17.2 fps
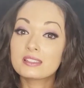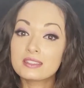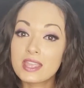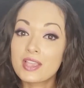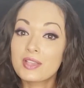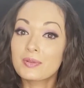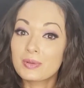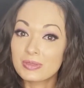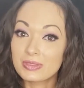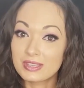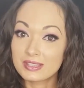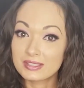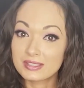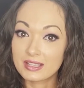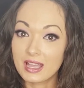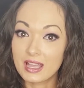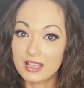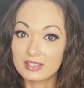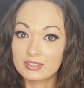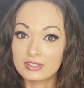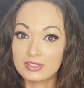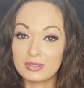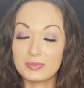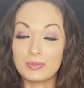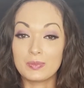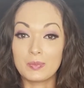thing with this
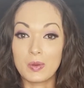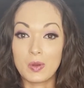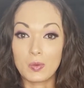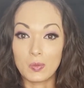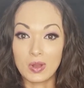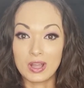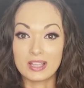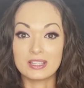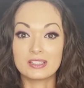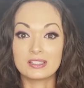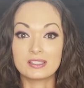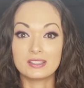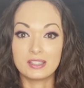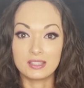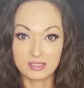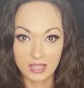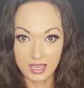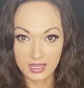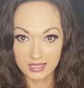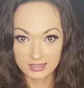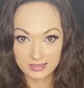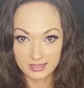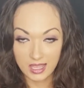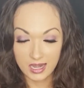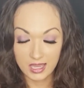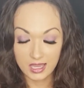costume was design
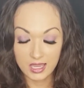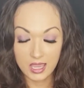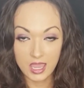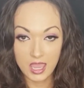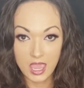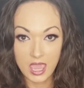aesthetic.